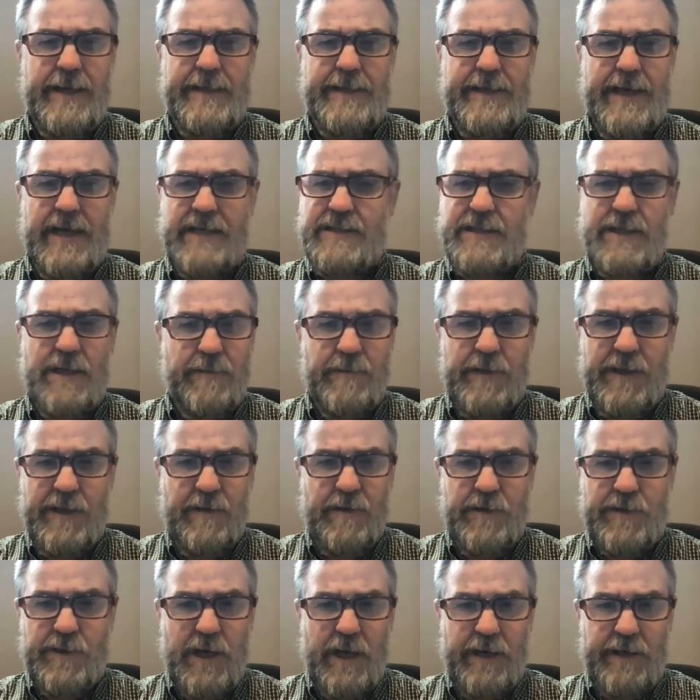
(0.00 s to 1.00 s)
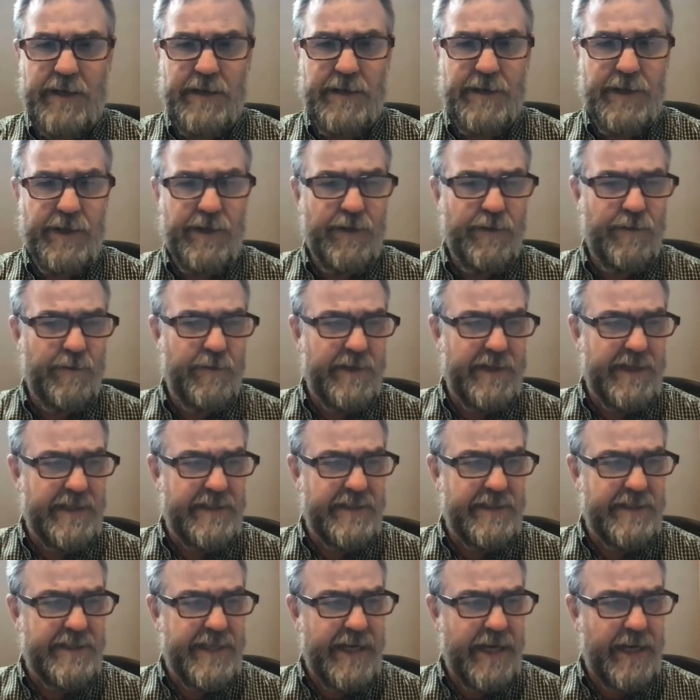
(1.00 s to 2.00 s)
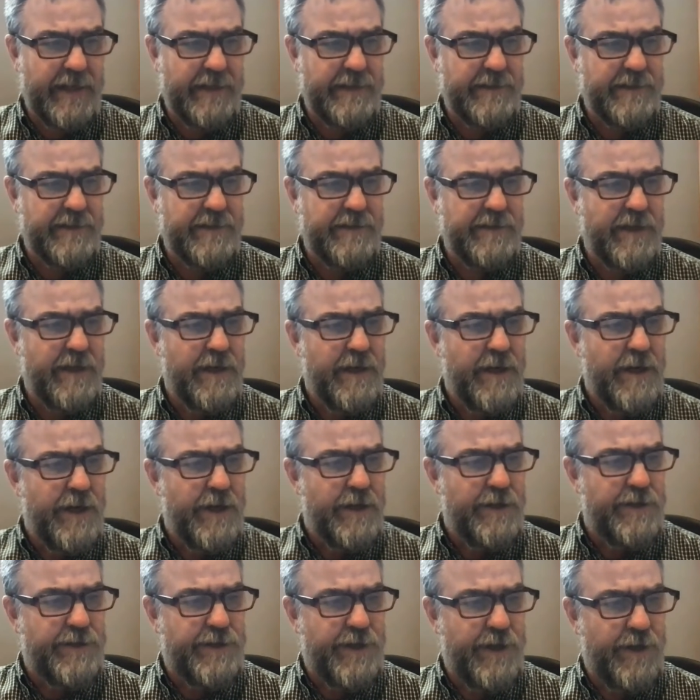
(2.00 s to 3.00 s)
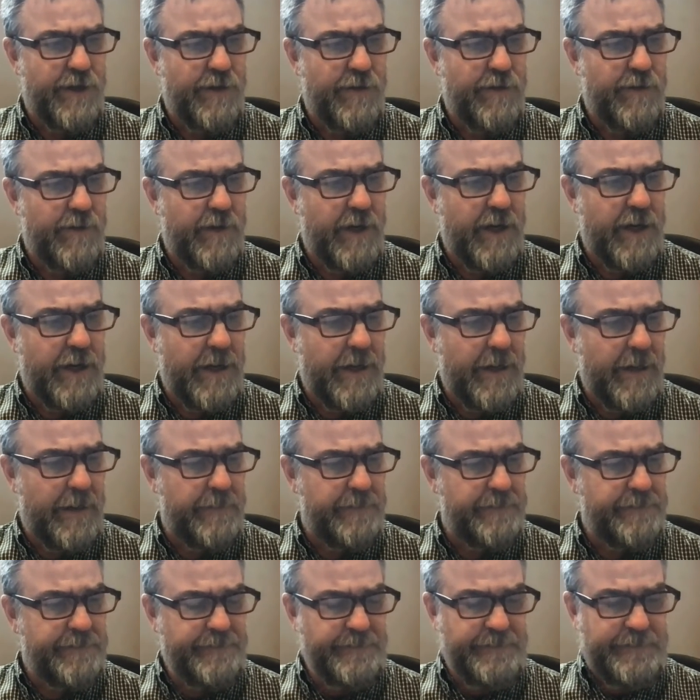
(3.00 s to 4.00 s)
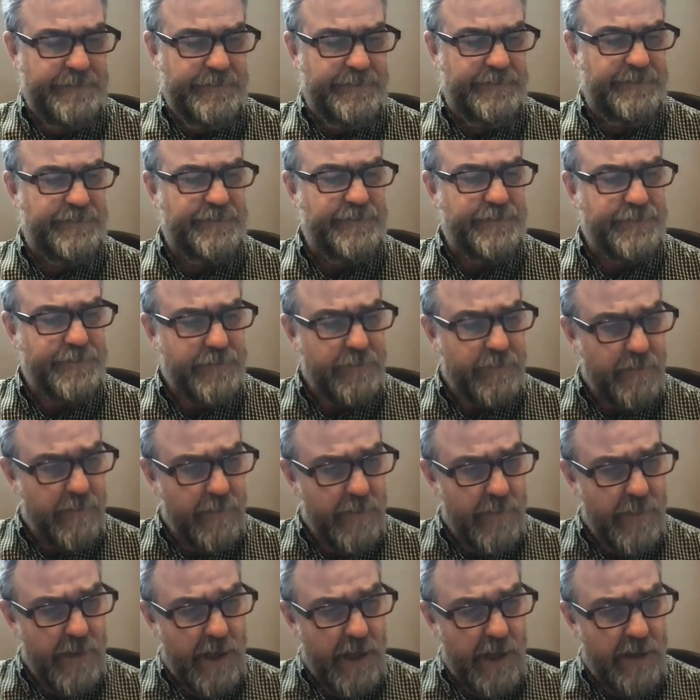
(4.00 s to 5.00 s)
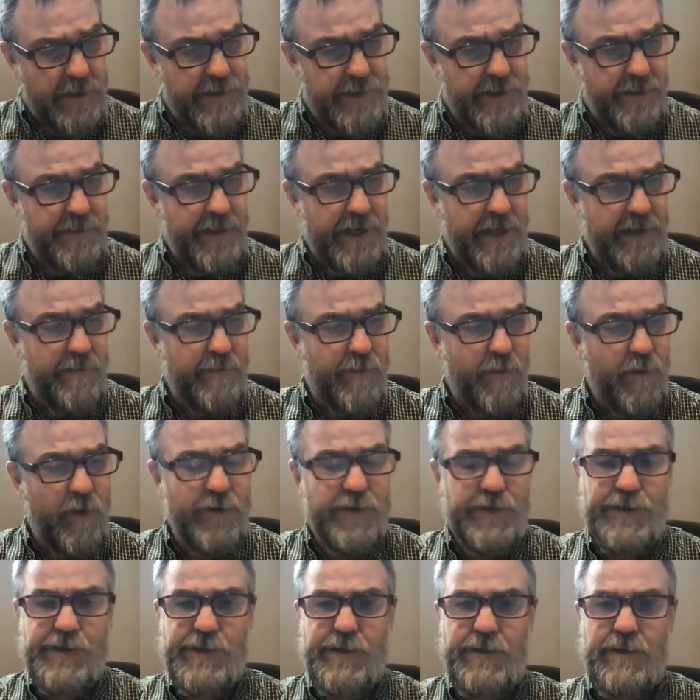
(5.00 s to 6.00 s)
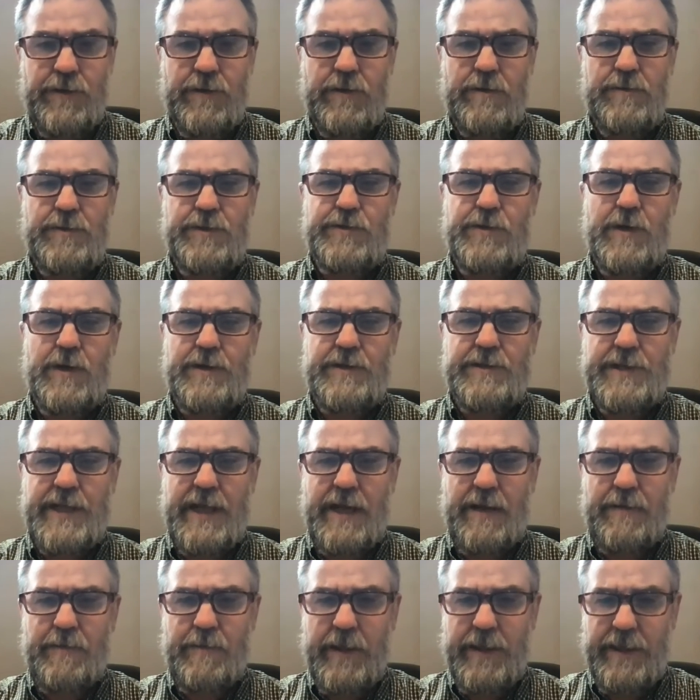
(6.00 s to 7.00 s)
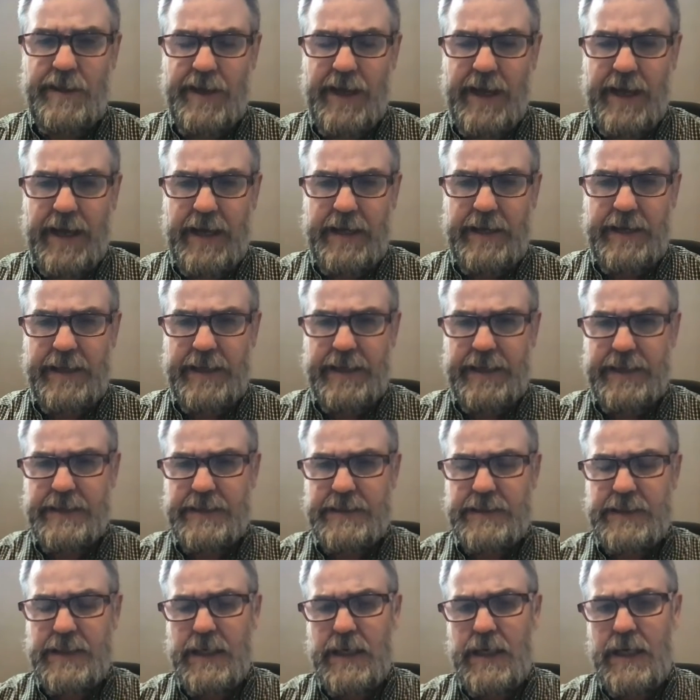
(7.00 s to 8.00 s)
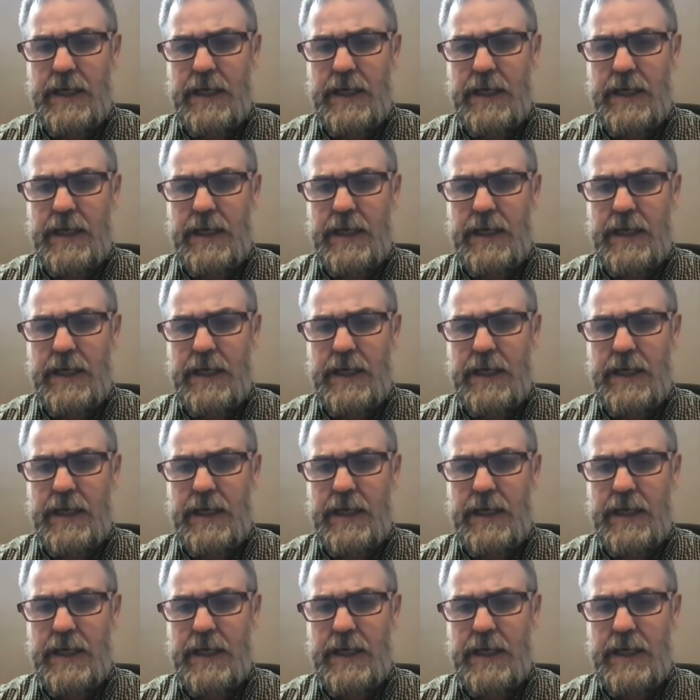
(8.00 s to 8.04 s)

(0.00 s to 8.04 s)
That's not what they were trying to do with these texts. So something important to understand with that is